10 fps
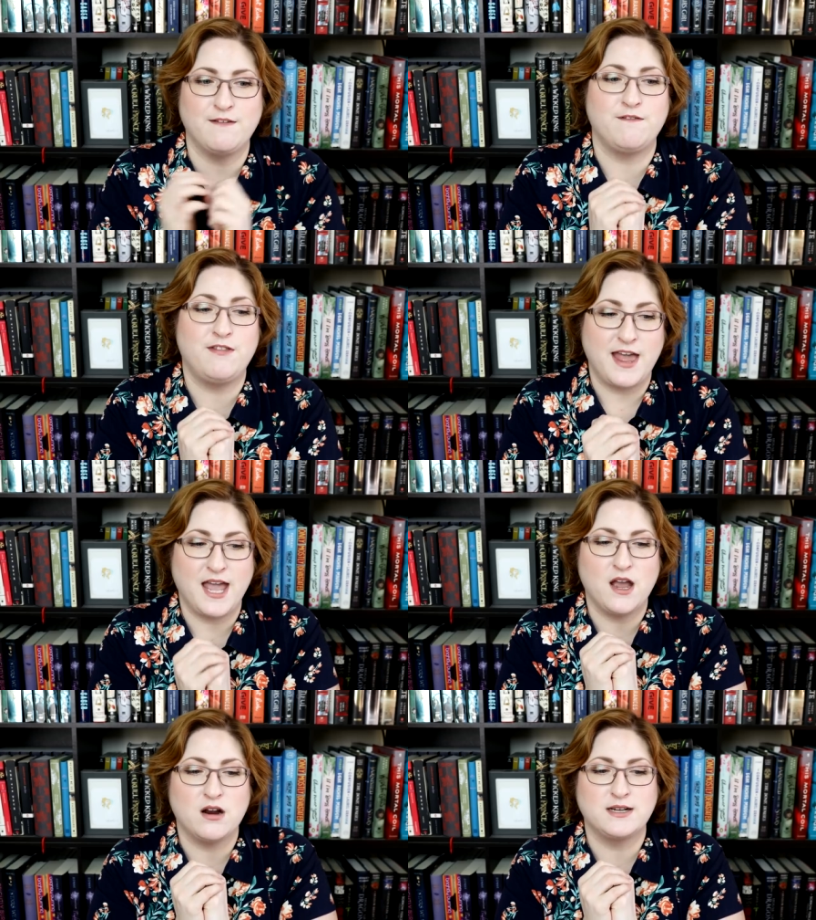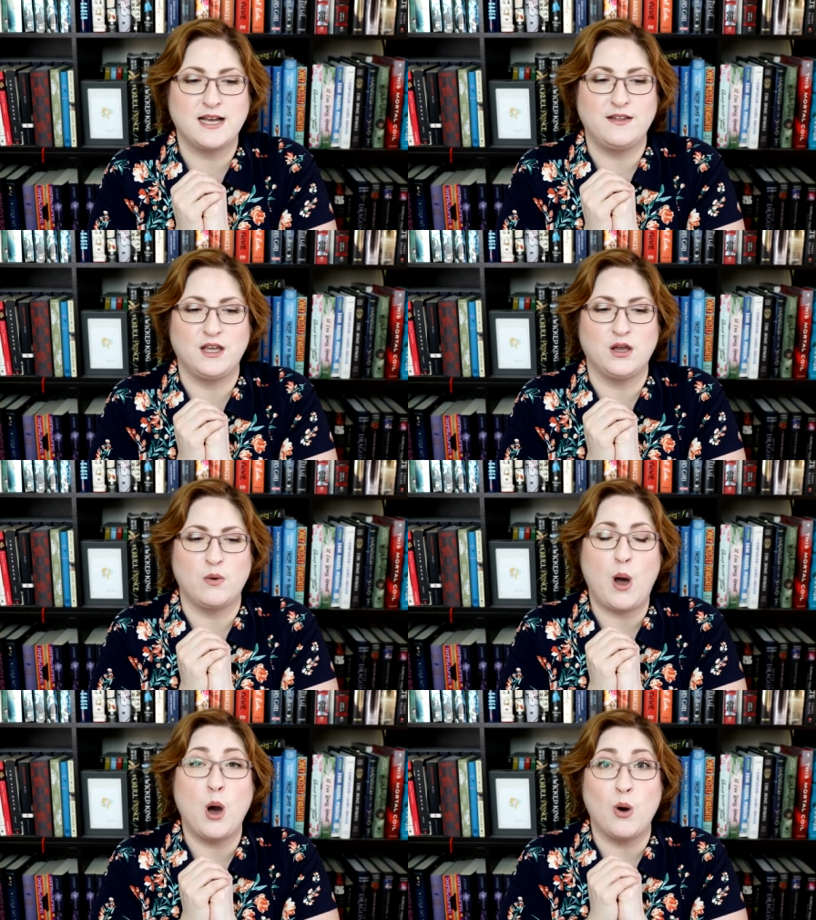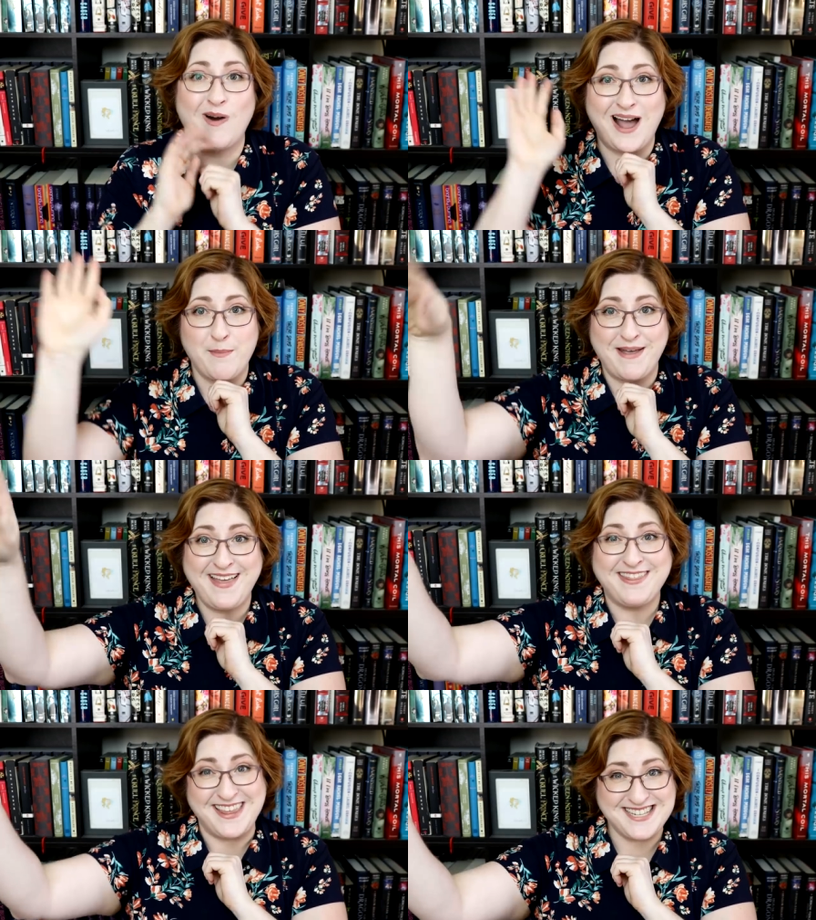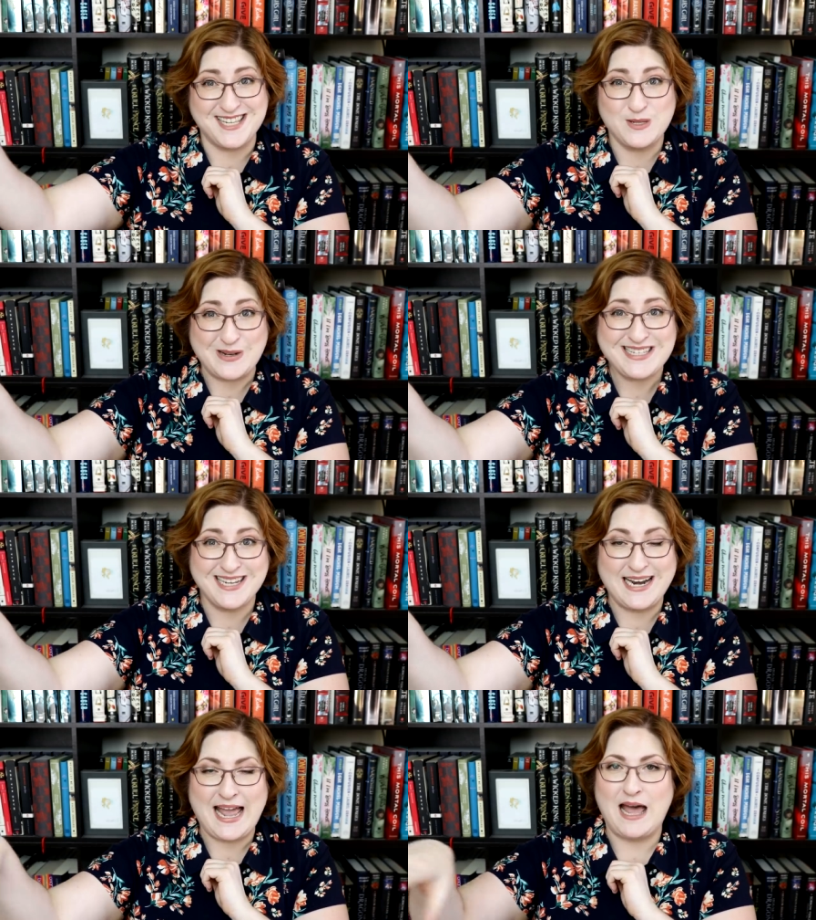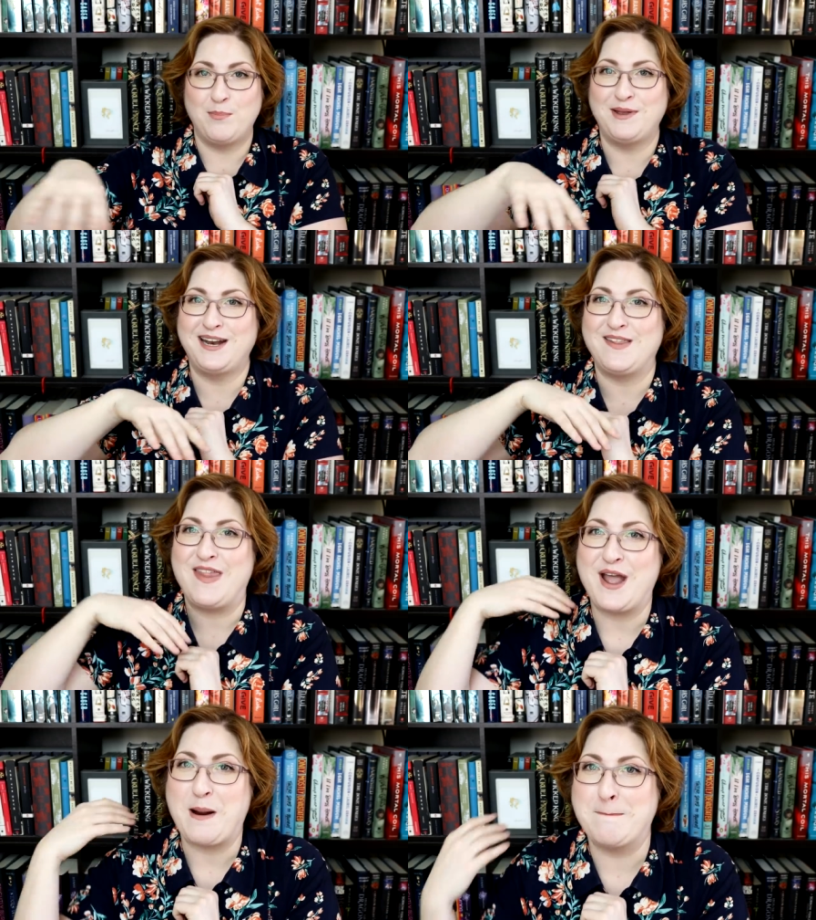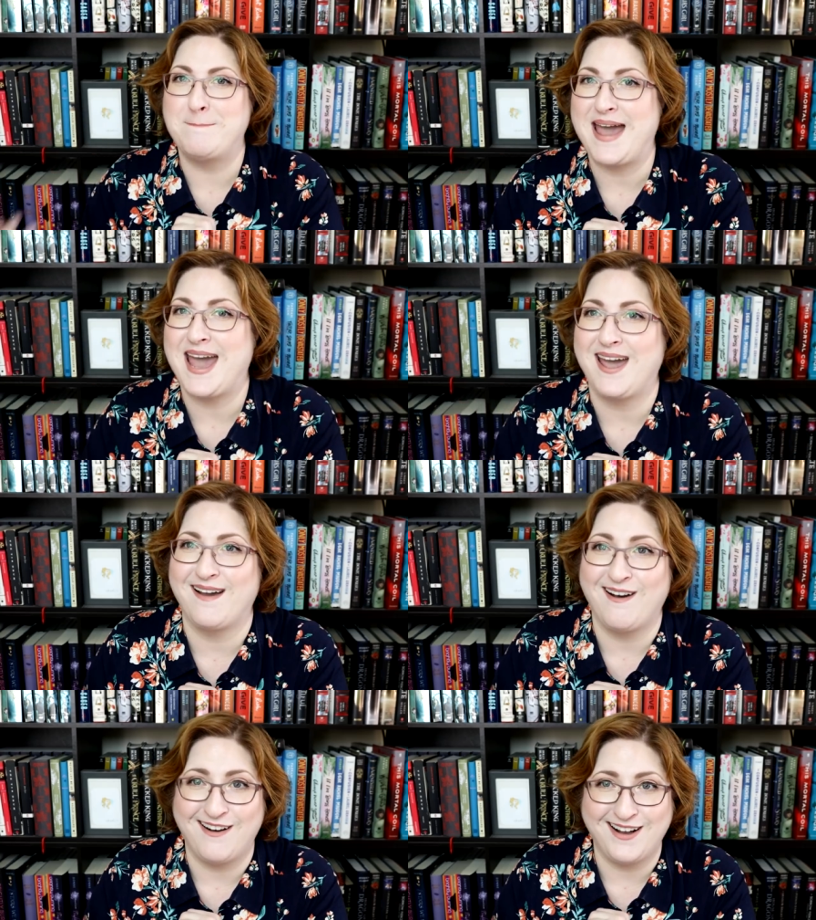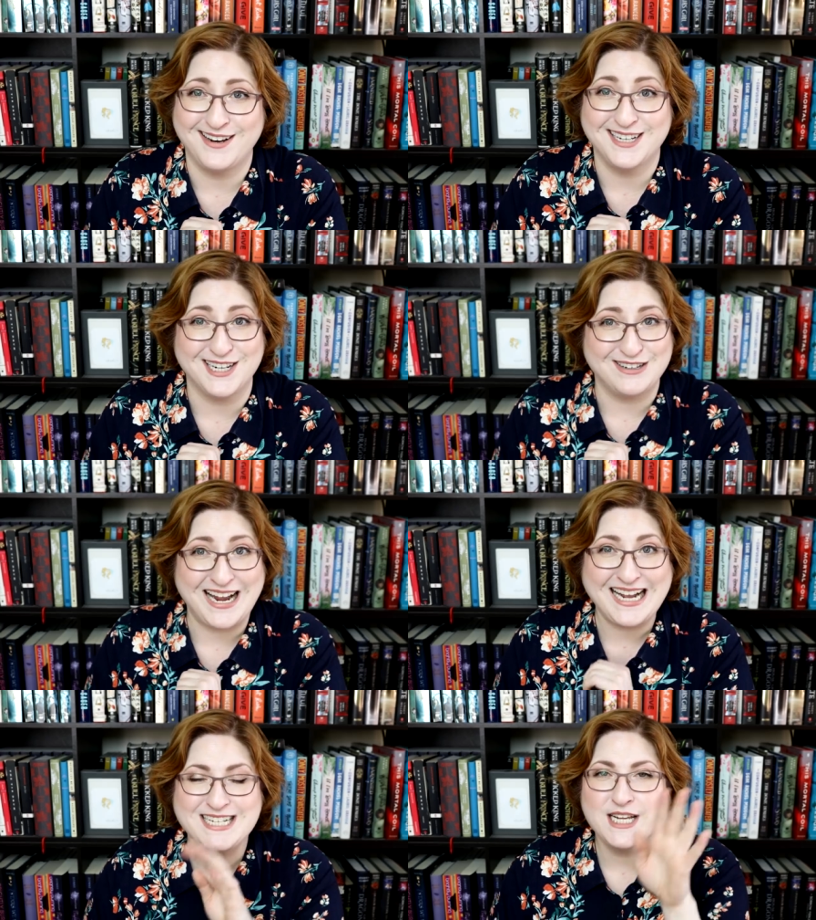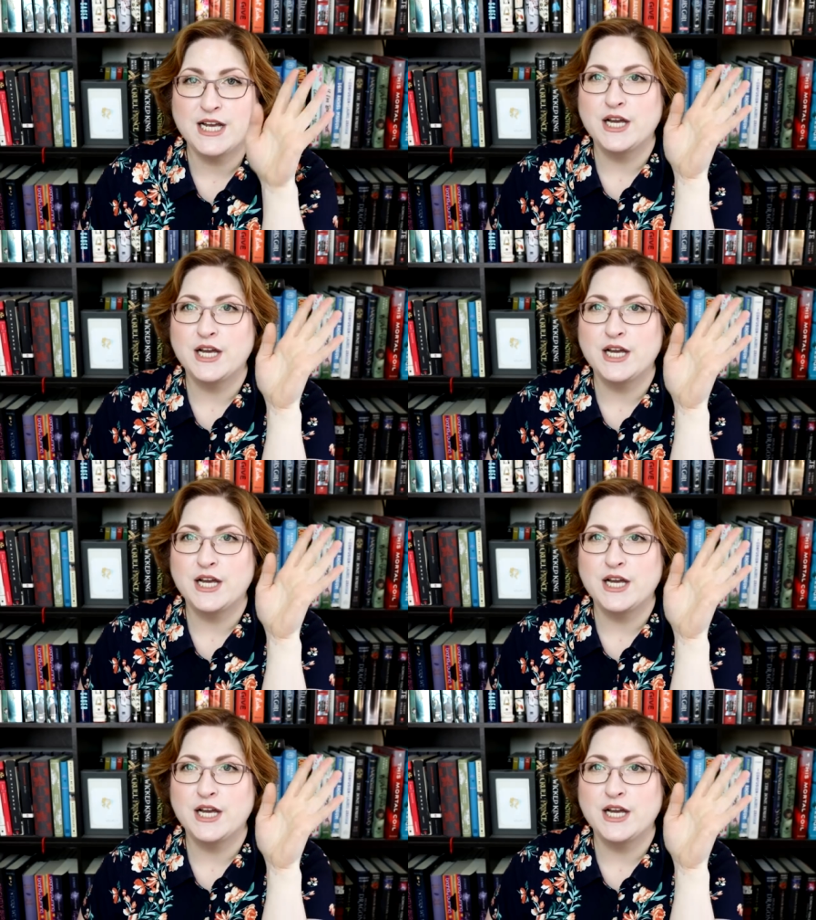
if they are telling you, oh, I bet this is what's gonna happen, and they are bang on correct,